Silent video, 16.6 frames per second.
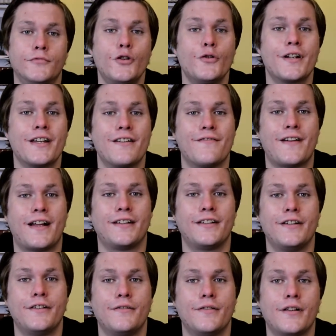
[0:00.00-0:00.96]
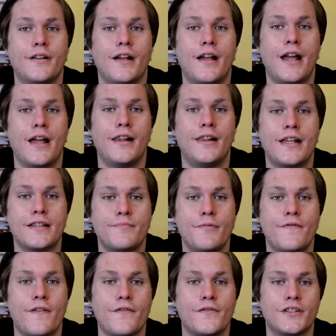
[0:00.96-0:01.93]
Talking of value, let's
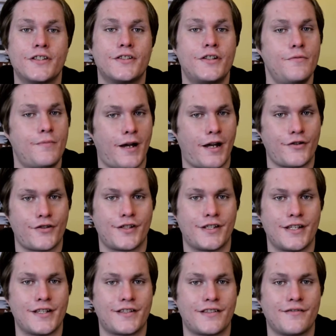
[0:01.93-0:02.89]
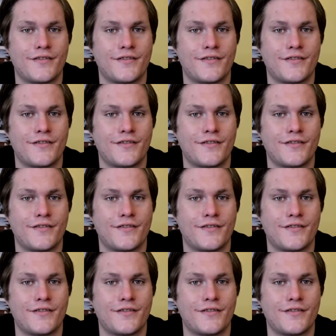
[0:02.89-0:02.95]
move over to purchases.